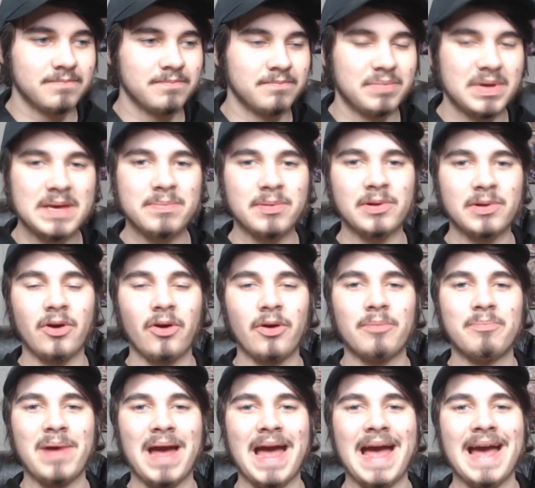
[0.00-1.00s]
people are
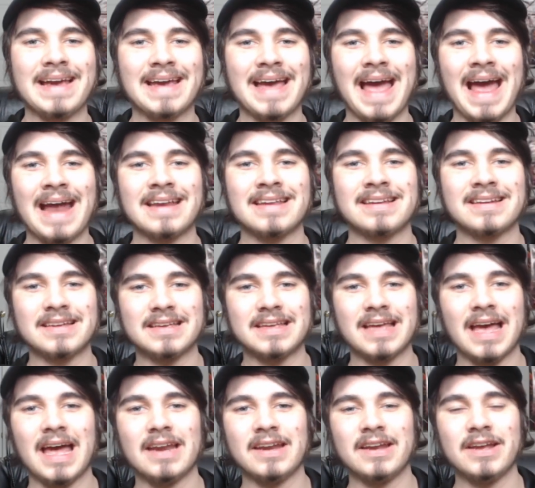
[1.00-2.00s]
back at it
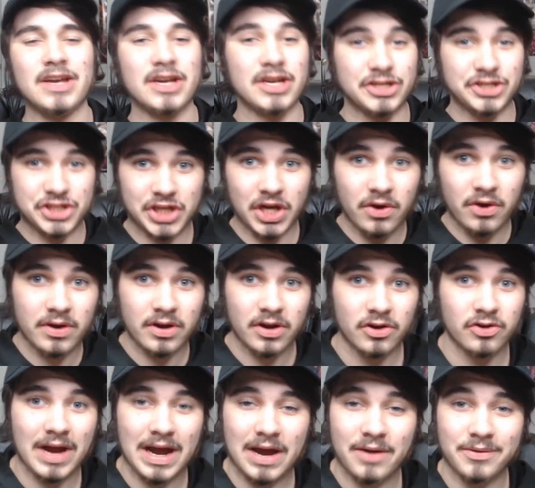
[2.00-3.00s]
again, sharing
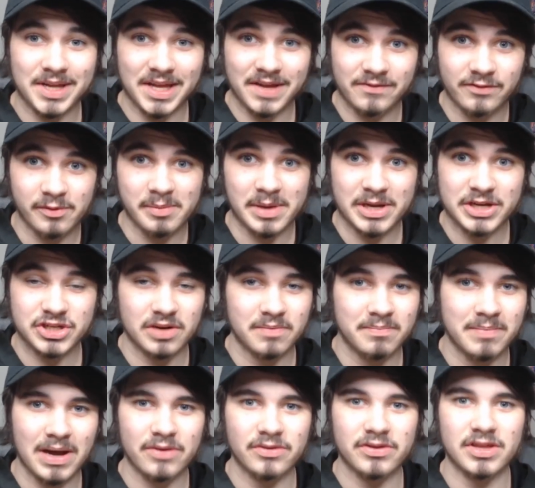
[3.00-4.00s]
around information
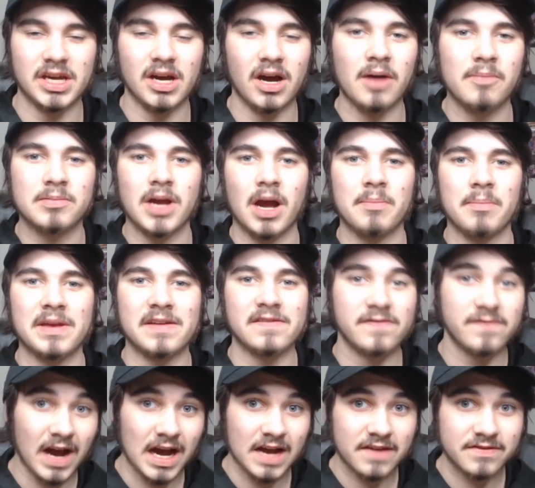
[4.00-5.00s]
about the upcoming
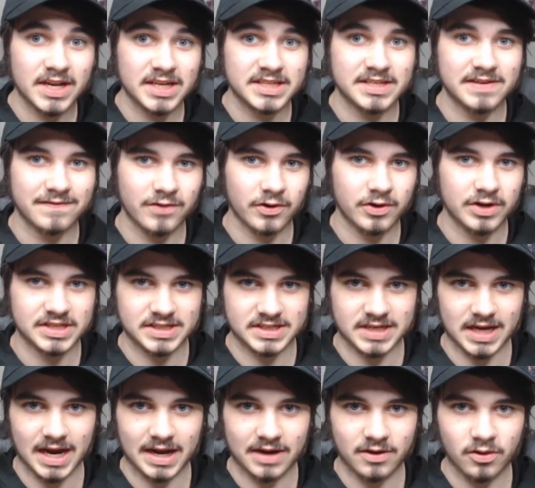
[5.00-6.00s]
Five Nights at Freddy's
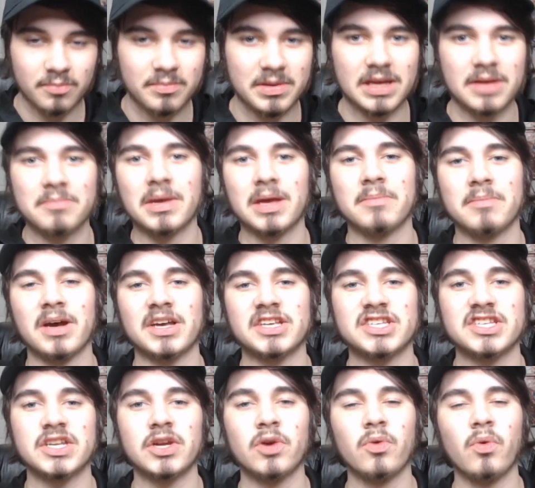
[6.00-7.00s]
title being made by
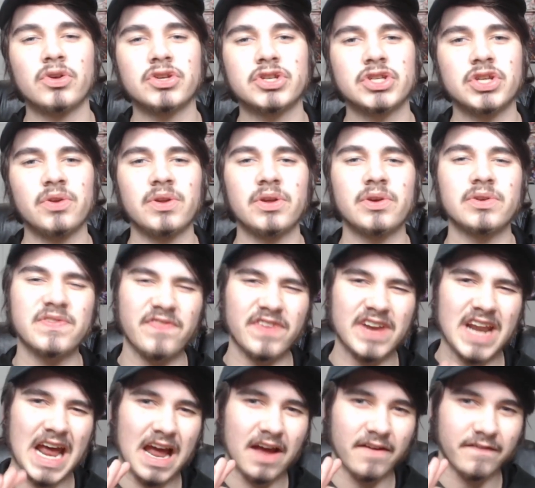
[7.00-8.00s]
Steel Wool Studios,
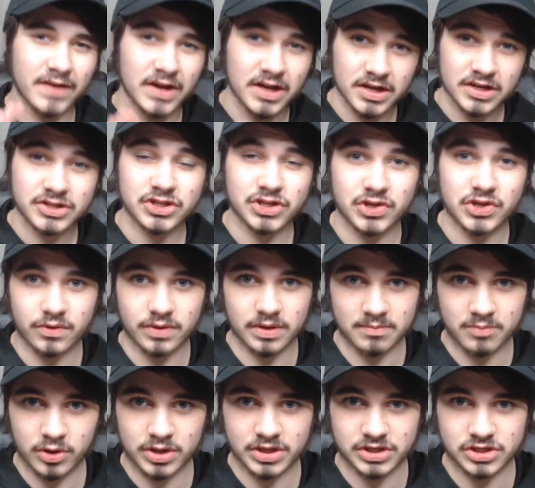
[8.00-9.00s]
FNAF Security
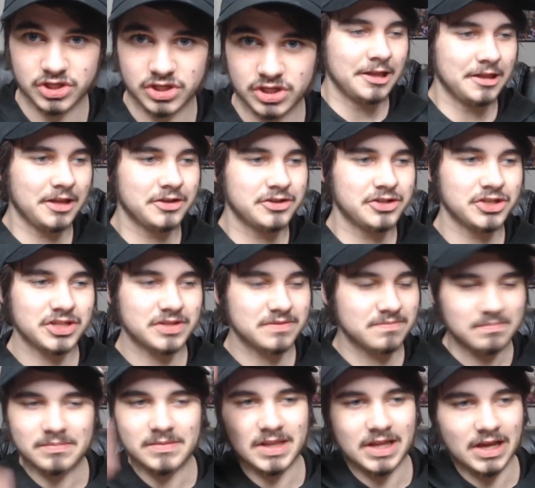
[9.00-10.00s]
Breach.
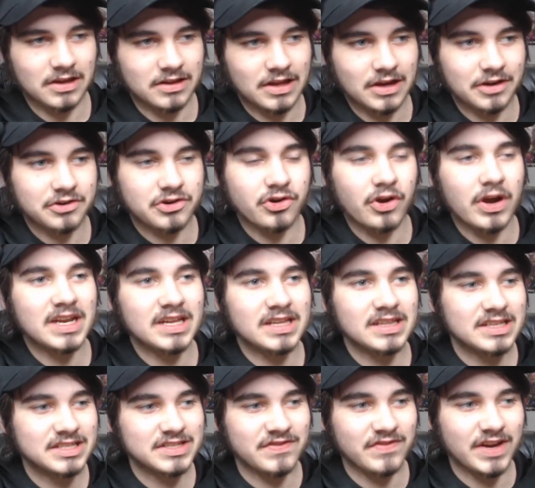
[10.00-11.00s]
They're creating
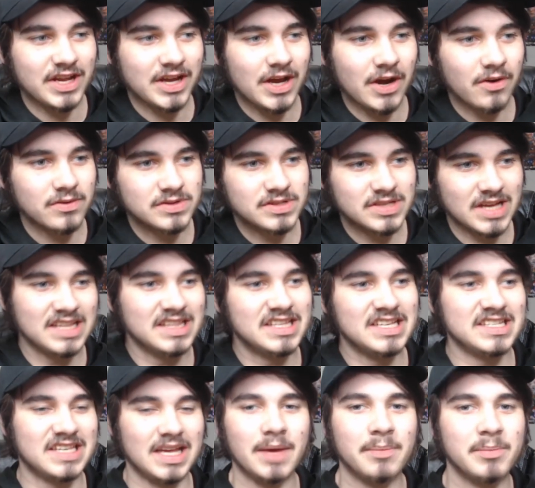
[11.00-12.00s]
these videos and
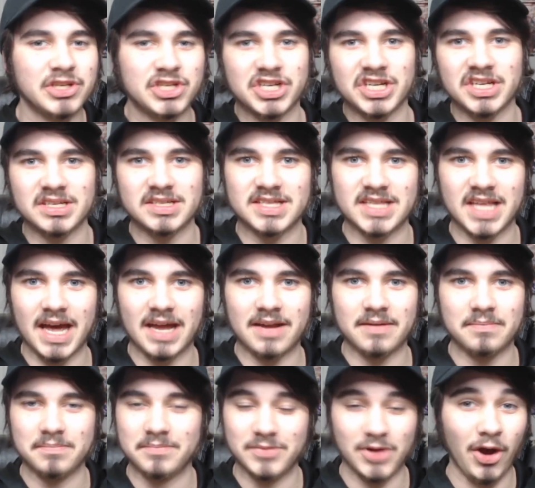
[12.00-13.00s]
these images
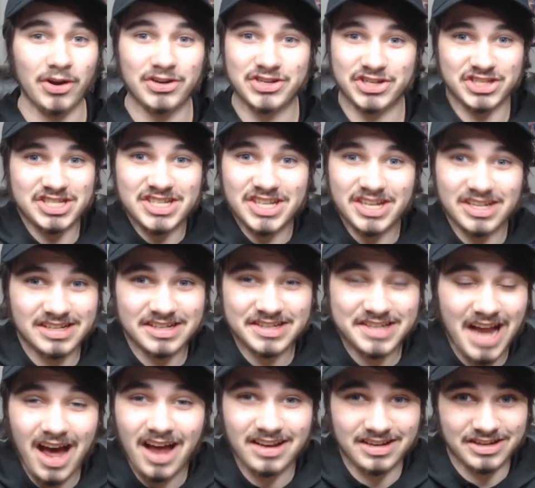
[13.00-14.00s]
that are just
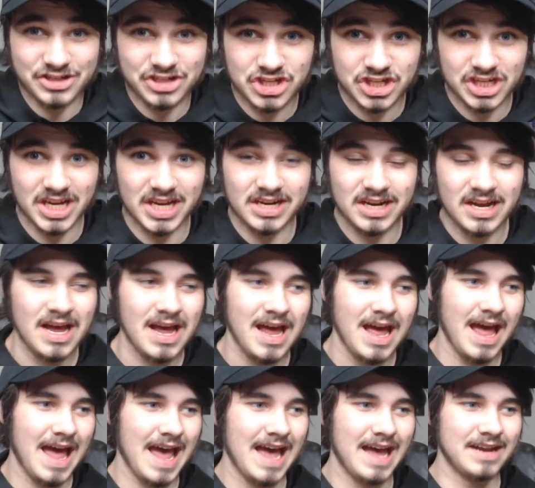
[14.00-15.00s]
not legit,
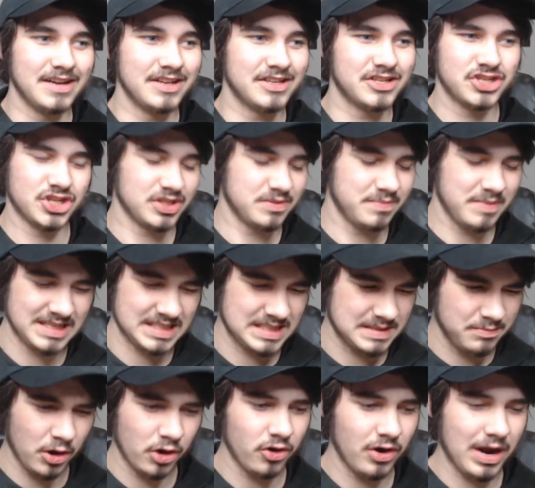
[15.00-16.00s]
and it's just being
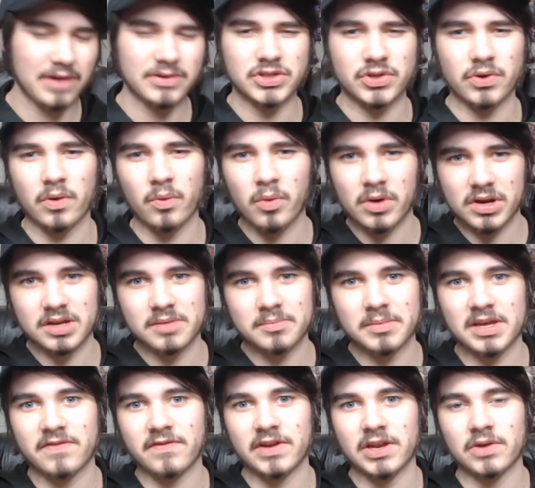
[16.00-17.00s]
spread around, so I wanted to
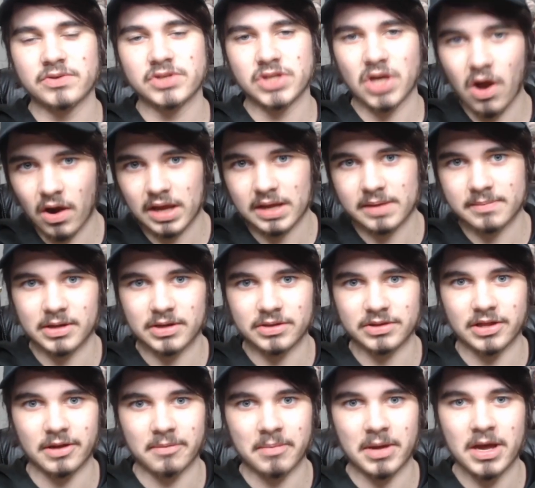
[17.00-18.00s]
make a video talking about
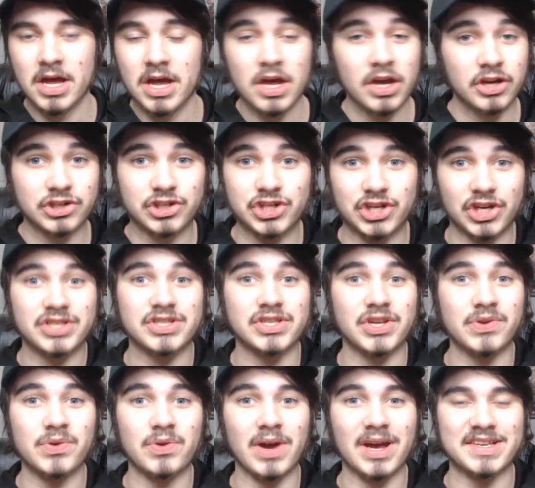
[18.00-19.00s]
them just so
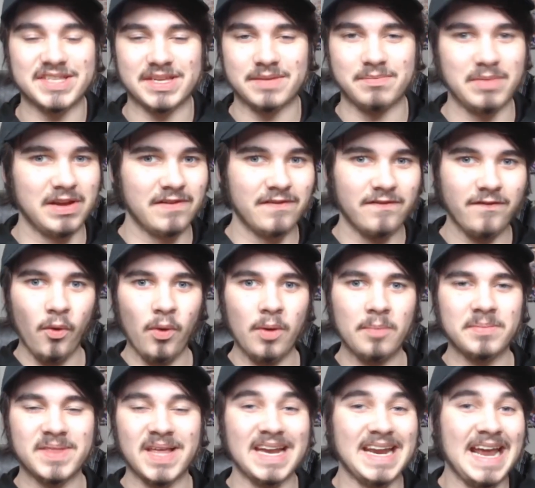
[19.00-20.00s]
you guys can be
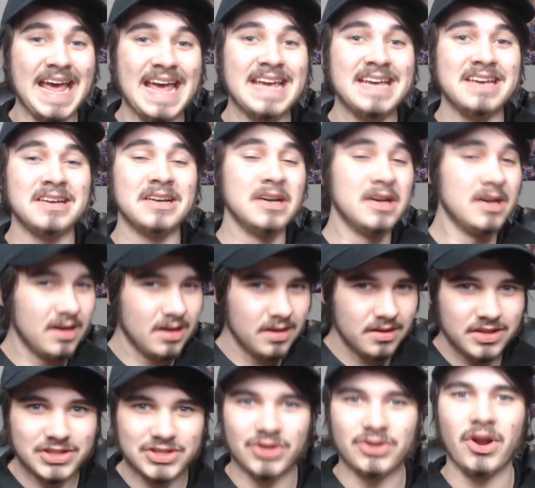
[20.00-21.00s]
informed that, hey,
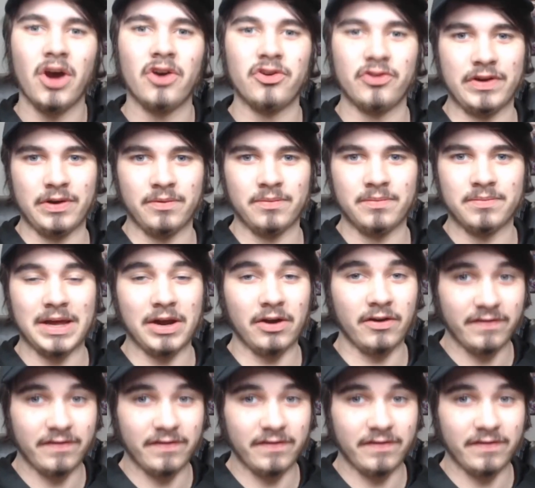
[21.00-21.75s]
these are not real. They are